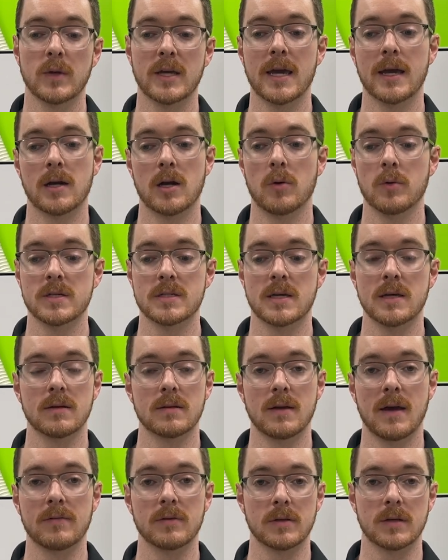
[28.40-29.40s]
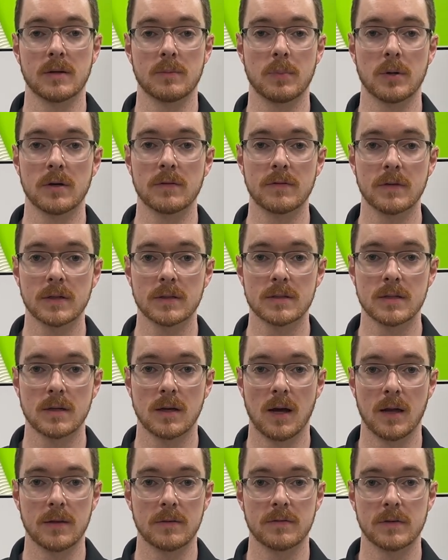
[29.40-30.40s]
can't always get everything perfect
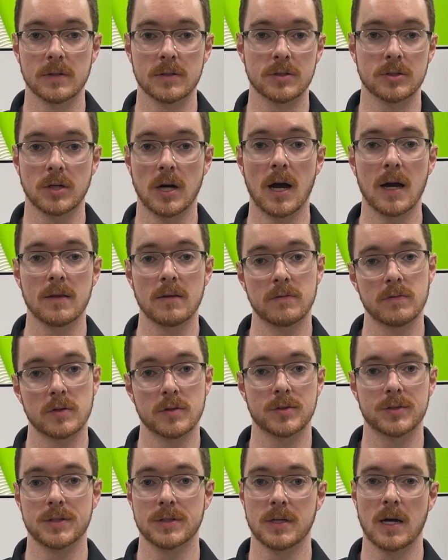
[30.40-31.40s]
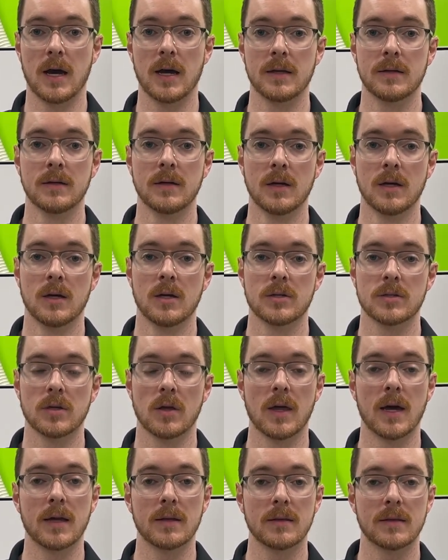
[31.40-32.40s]
on the first try, the first design. So
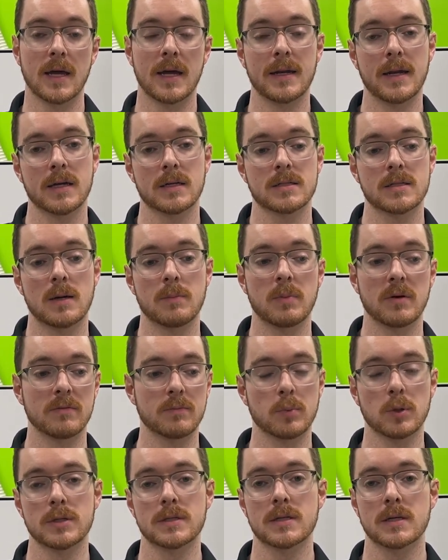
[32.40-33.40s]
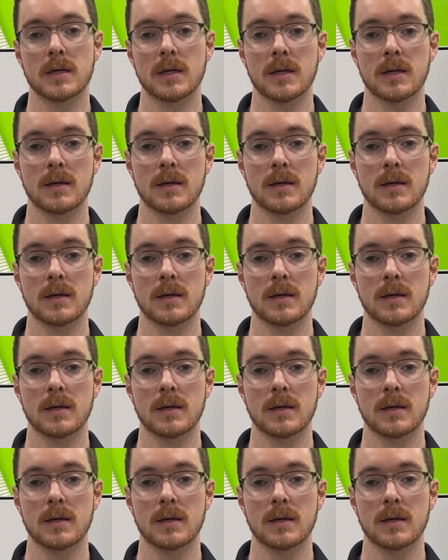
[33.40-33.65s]
that next step of printing it